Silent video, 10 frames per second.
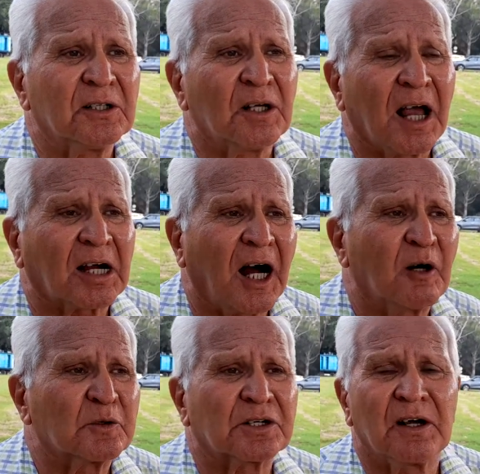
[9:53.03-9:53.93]

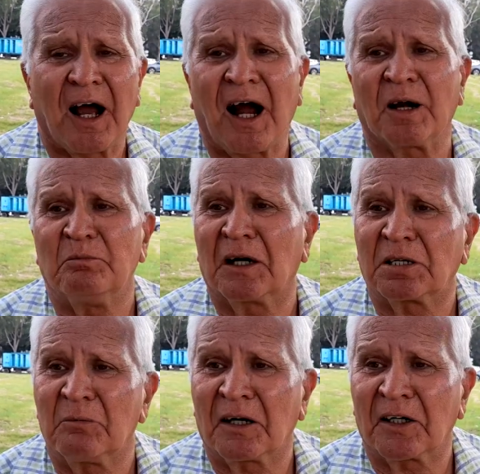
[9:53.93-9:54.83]
accounts, and
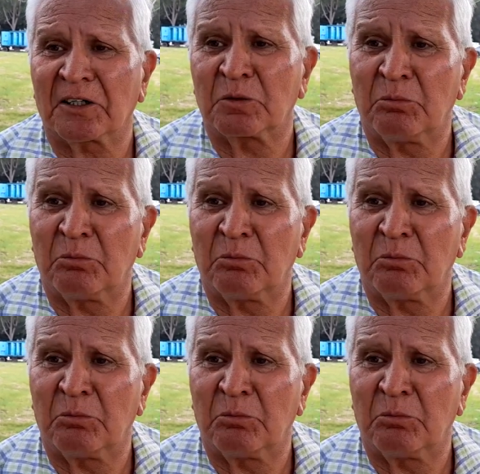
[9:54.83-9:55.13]
mathematics.